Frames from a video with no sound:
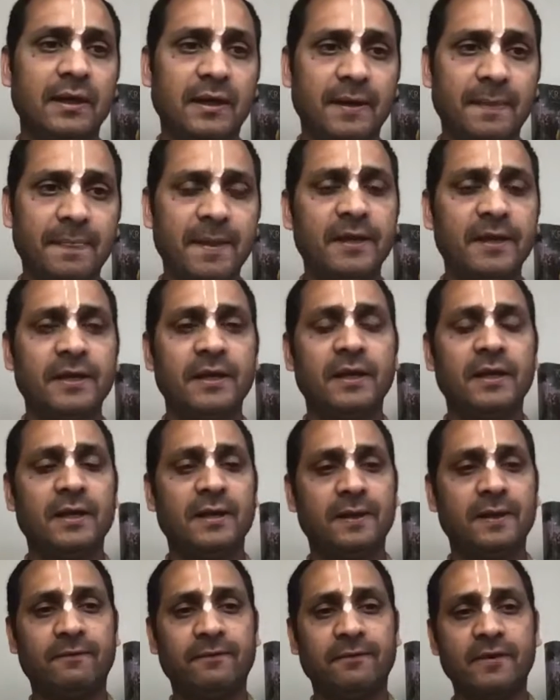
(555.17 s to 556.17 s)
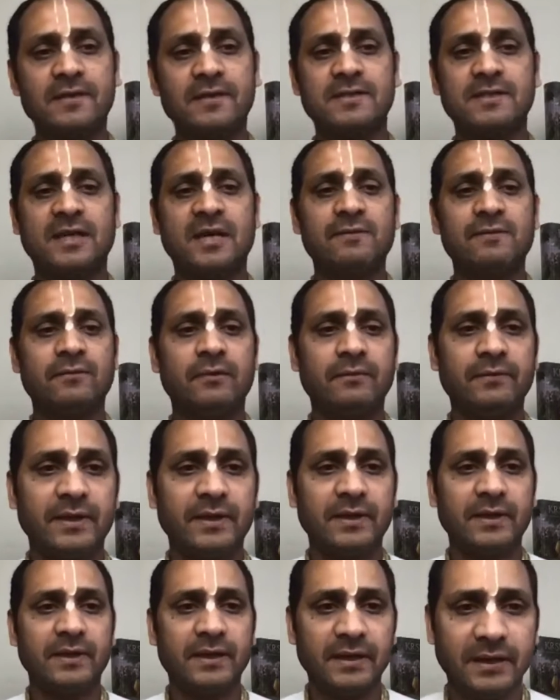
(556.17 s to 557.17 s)
And then the first type
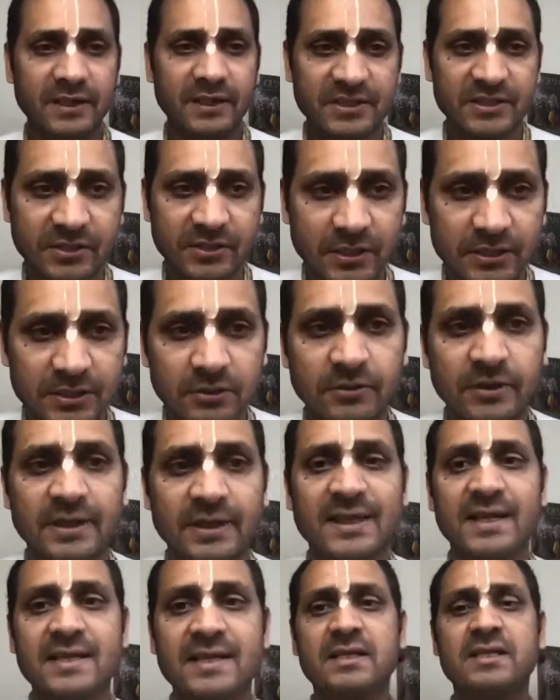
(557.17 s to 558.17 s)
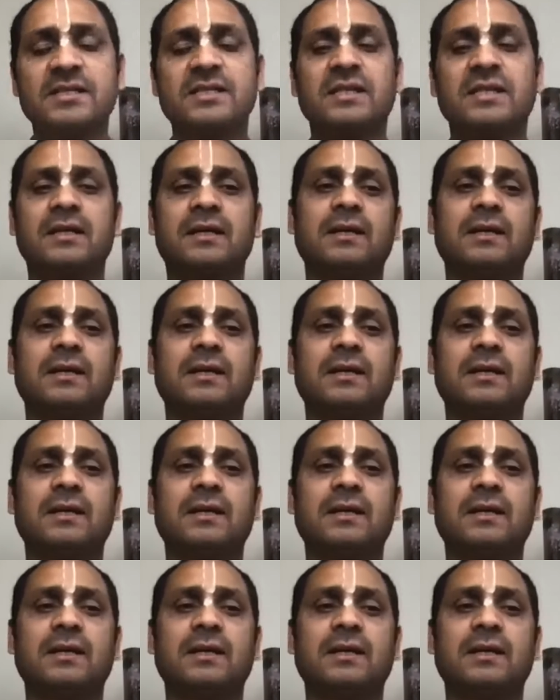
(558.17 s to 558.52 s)
of destruction or annihilation is